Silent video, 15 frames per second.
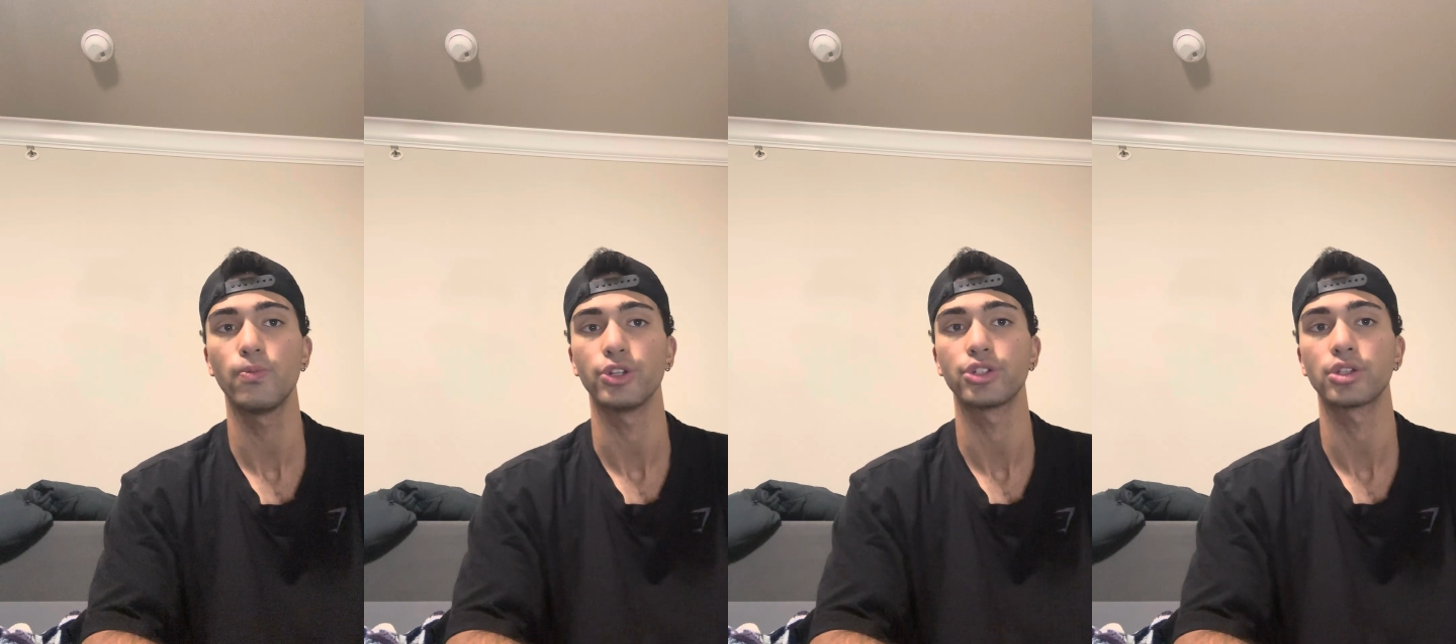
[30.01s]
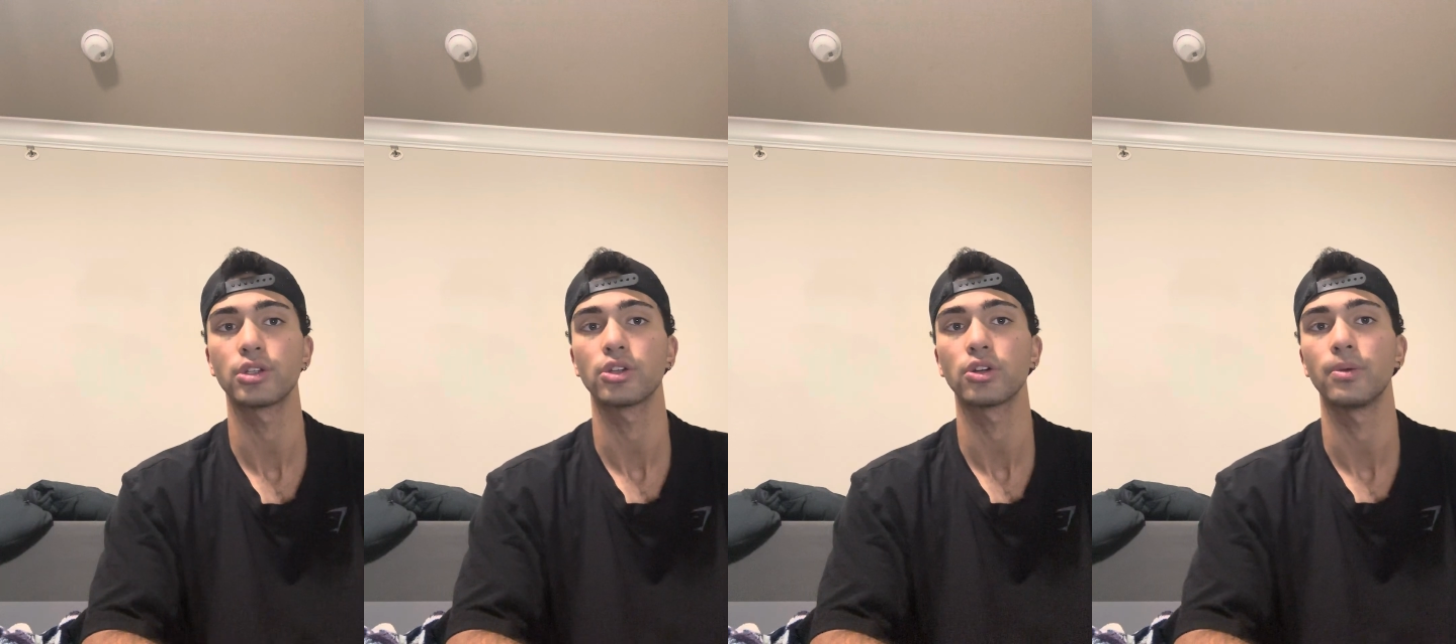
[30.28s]

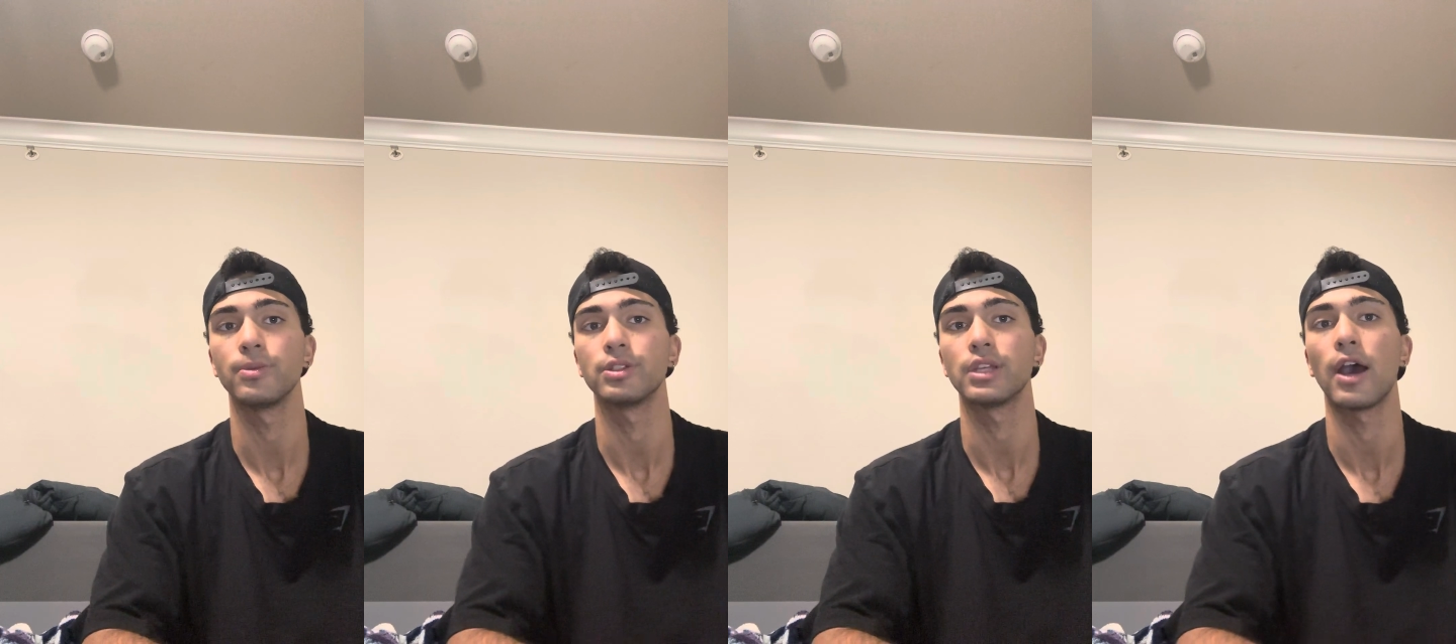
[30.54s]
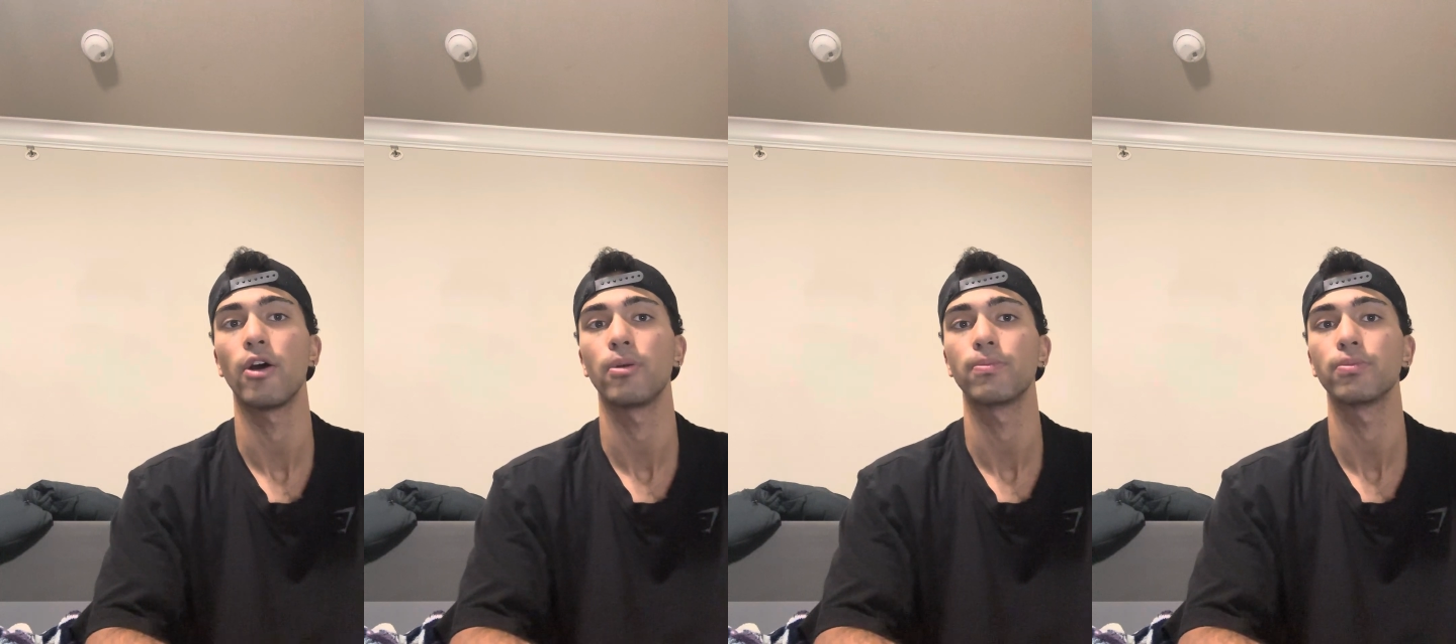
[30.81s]
which determines
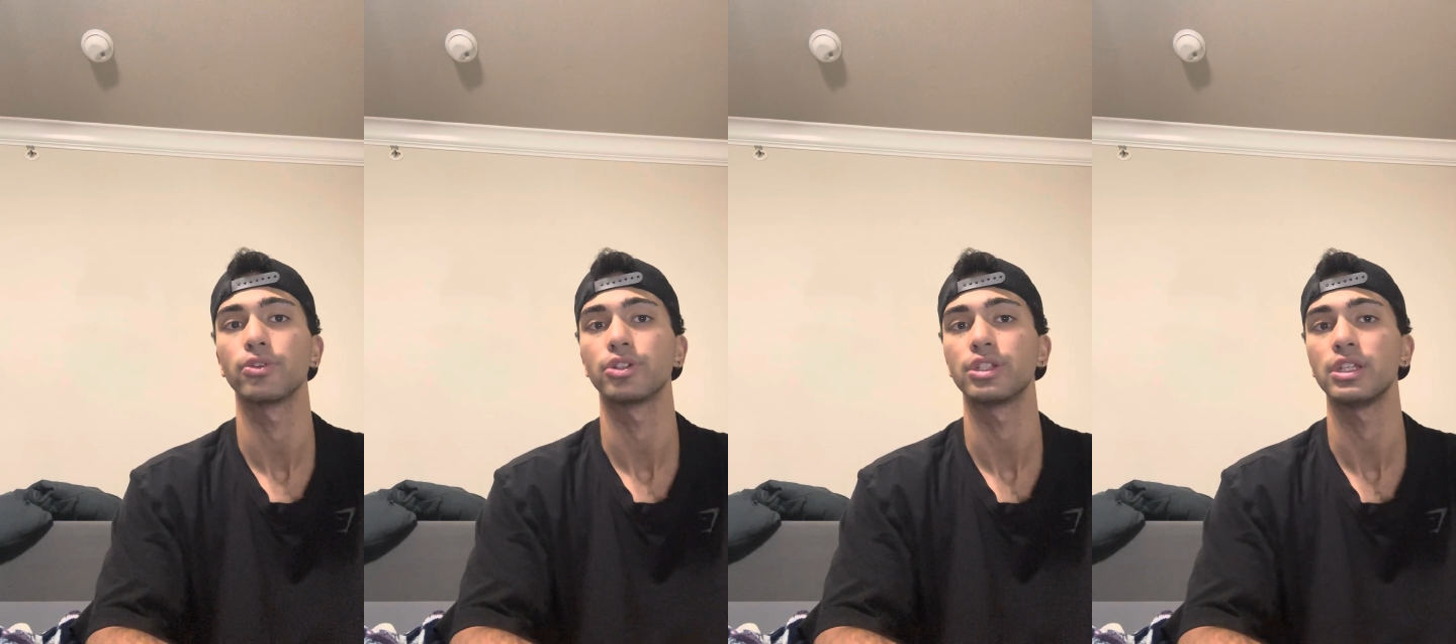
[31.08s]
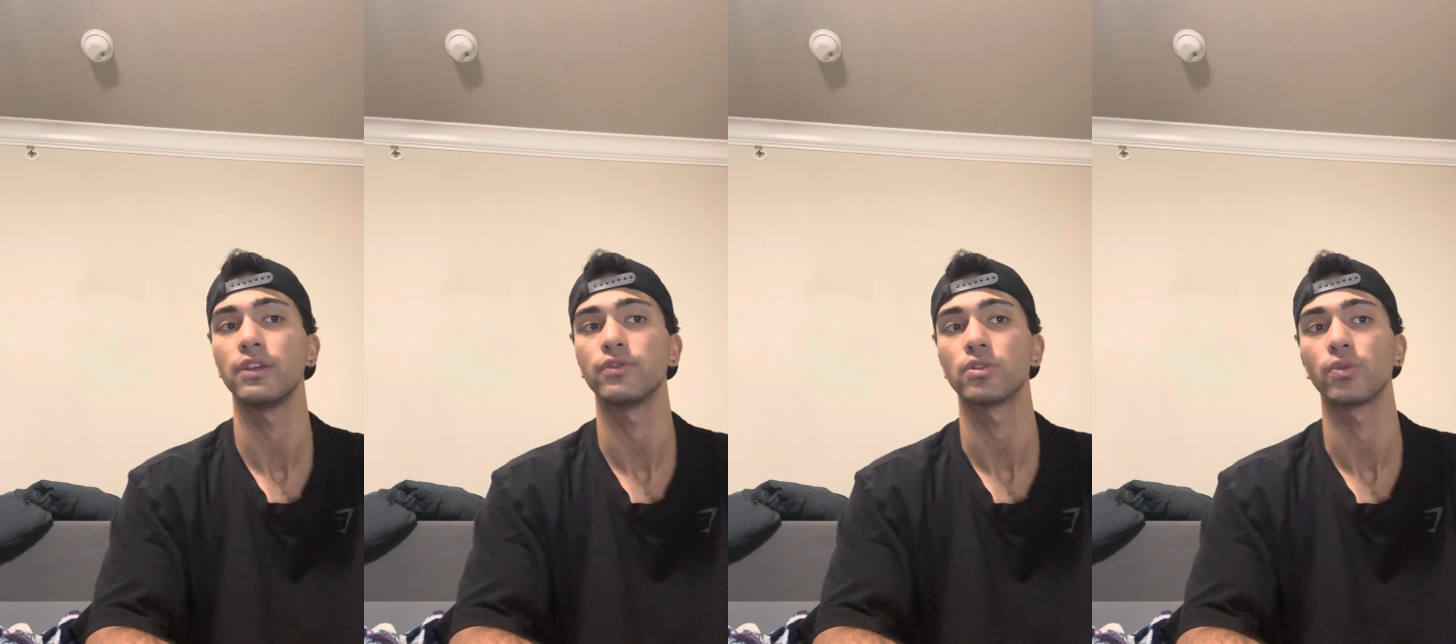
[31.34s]
how it perceives